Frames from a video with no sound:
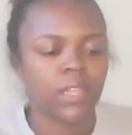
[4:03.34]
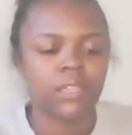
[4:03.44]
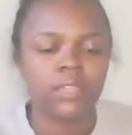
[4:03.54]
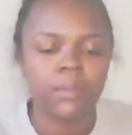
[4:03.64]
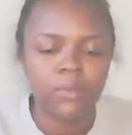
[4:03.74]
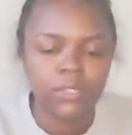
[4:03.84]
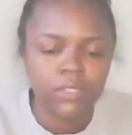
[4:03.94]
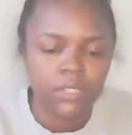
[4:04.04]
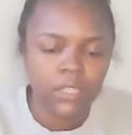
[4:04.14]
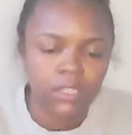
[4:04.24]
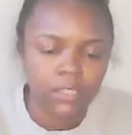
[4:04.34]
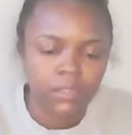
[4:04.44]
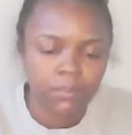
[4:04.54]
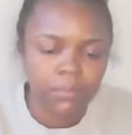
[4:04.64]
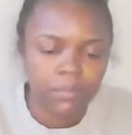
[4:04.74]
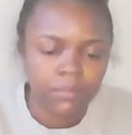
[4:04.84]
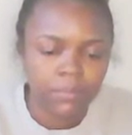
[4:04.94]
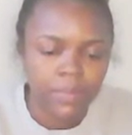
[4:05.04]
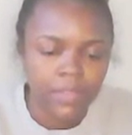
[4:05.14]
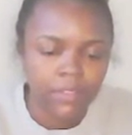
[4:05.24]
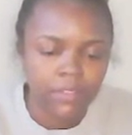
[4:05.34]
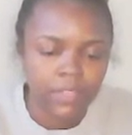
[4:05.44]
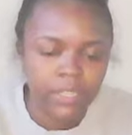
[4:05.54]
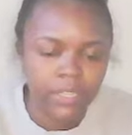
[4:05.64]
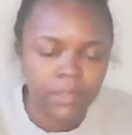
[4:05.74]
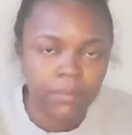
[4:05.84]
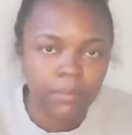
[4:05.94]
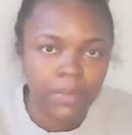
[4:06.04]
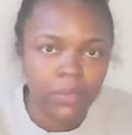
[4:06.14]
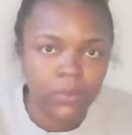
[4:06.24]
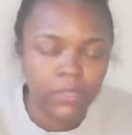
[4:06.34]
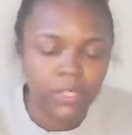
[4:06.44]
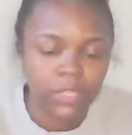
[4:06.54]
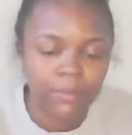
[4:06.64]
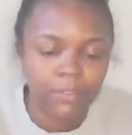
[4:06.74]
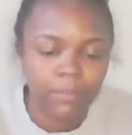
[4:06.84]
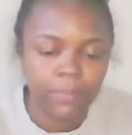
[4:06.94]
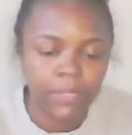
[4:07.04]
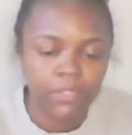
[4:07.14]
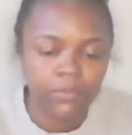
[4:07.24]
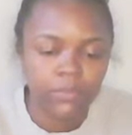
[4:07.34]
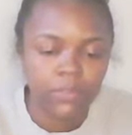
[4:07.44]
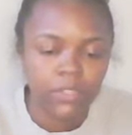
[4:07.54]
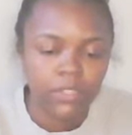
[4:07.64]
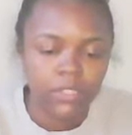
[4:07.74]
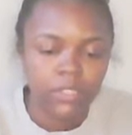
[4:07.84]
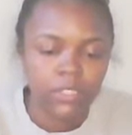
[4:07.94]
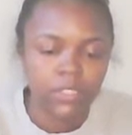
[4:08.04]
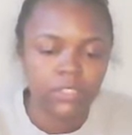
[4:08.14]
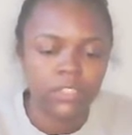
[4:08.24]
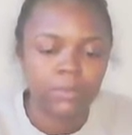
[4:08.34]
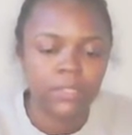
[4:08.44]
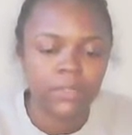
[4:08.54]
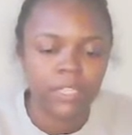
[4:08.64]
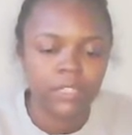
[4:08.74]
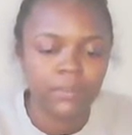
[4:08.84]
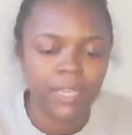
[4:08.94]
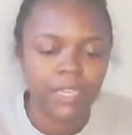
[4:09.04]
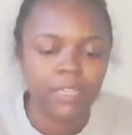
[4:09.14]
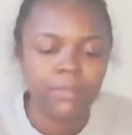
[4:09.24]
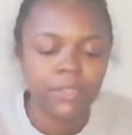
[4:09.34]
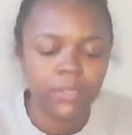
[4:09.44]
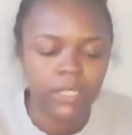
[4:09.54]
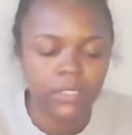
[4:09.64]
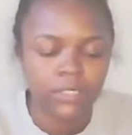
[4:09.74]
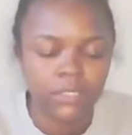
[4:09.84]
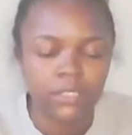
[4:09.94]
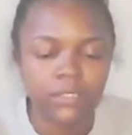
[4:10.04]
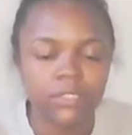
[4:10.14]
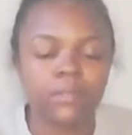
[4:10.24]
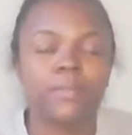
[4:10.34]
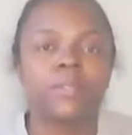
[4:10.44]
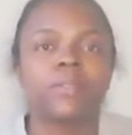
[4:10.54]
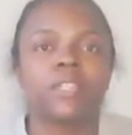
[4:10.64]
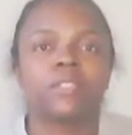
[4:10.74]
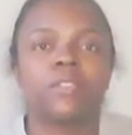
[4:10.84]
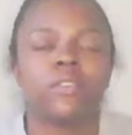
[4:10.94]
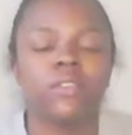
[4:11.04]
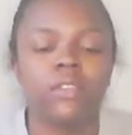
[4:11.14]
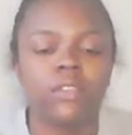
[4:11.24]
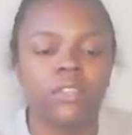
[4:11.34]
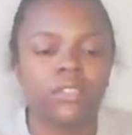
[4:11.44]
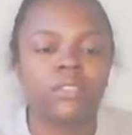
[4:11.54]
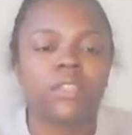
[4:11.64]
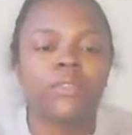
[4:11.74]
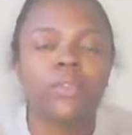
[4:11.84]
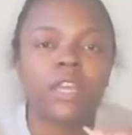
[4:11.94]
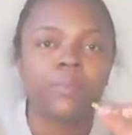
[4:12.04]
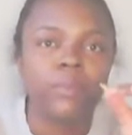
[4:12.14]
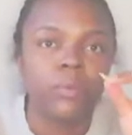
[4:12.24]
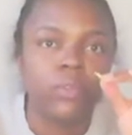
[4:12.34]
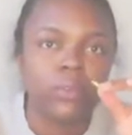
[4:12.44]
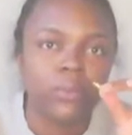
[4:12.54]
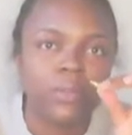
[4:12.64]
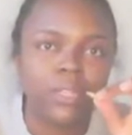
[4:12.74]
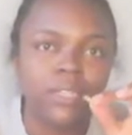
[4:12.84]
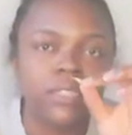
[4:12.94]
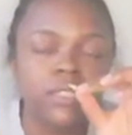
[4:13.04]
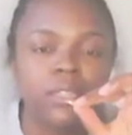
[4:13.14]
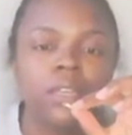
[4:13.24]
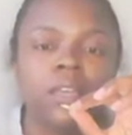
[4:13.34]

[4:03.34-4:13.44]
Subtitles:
Then I'm going to take my thread, my cord, and I want to put it into the barrel clasp. Like in a barrel clasp, this is a barrel clasp, y'all. I know a lot of people don't know what it is,